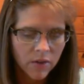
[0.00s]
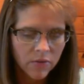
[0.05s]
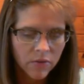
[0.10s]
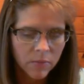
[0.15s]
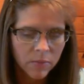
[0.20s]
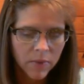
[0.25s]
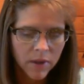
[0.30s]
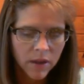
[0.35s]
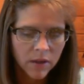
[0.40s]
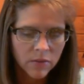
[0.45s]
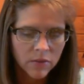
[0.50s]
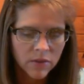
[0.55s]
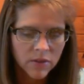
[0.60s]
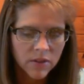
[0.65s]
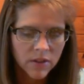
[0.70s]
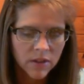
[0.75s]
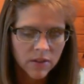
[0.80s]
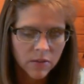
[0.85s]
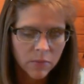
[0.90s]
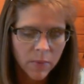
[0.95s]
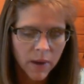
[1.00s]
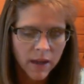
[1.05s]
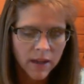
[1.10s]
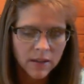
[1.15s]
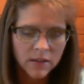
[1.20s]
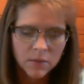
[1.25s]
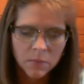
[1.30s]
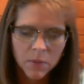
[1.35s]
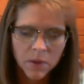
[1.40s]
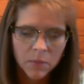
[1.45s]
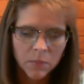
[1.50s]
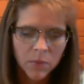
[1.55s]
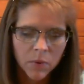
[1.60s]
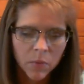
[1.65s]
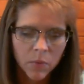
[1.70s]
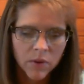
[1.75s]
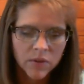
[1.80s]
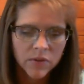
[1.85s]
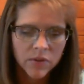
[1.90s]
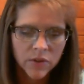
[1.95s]
from being received by his people
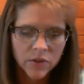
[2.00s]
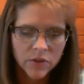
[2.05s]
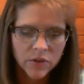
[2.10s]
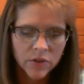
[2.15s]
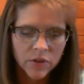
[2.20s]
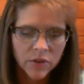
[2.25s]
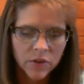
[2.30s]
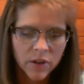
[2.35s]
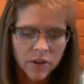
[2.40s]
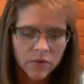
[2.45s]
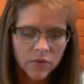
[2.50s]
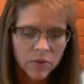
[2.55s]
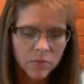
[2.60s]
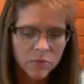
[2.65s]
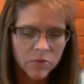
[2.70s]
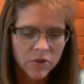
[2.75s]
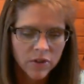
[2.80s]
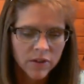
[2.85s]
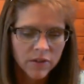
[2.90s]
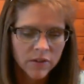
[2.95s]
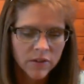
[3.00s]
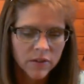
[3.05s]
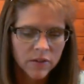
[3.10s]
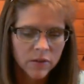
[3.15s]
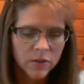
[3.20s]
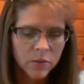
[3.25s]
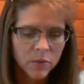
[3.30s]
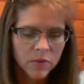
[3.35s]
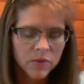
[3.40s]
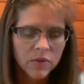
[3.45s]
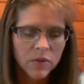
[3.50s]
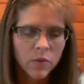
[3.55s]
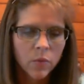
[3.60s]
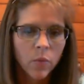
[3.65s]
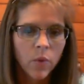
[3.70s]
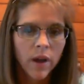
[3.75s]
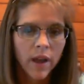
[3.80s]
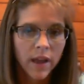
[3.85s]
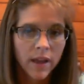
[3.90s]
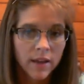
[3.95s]
was their turning from Jesus, who is the
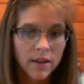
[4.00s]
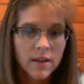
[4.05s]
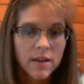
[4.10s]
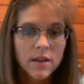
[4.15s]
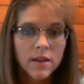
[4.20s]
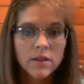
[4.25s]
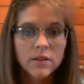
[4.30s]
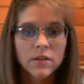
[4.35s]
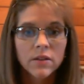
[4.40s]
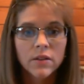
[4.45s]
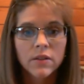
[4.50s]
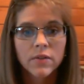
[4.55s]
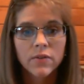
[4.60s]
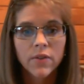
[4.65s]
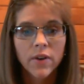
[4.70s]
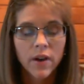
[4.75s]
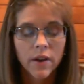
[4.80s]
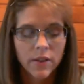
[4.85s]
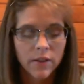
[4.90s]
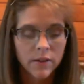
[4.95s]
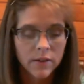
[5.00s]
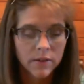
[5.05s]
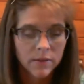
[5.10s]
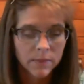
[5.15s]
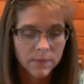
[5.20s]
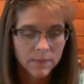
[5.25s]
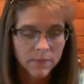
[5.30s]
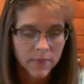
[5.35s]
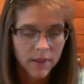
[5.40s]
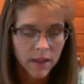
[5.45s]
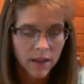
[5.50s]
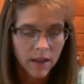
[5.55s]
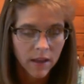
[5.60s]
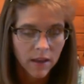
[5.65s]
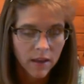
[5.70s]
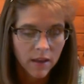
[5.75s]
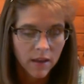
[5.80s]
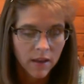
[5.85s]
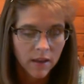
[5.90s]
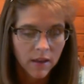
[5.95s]
way to the Father.
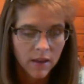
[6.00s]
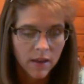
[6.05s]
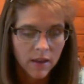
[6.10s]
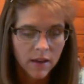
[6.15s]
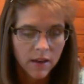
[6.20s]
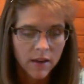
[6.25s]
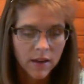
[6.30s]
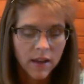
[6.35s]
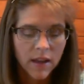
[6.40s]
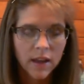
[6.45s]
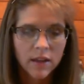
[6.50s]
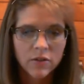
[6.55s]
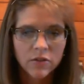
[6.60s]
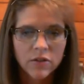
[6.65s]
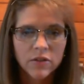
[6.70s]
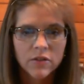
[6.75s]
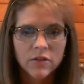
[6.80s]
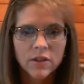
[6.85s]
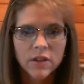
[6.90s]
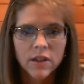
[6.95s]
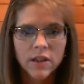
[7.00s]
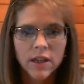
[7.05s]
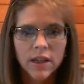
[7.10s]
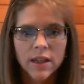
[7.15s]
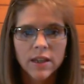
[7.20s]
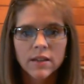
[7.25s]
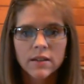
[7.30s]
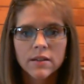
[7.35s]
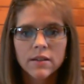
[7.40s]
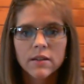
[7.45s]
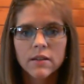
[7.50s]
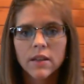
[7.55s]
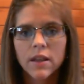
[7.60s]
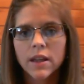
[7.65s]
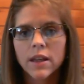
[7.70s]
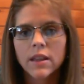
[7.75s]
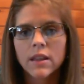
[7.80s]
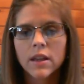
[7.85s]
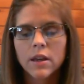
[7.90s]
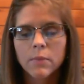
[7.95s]
And again, she's going to get into
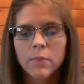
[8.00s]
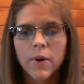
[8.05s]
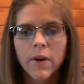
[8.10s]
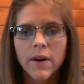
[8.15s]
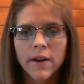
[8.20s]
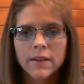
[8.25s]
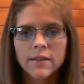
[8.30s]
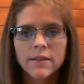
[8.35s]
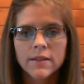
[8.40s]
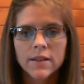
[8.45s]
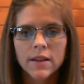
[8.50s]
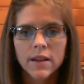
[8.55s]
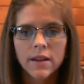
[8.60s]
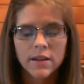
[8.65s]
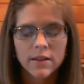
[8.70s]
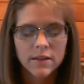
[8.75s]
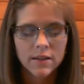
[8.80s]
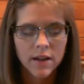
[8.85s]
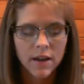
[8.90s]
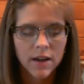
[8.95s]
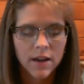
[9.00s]
like the apostate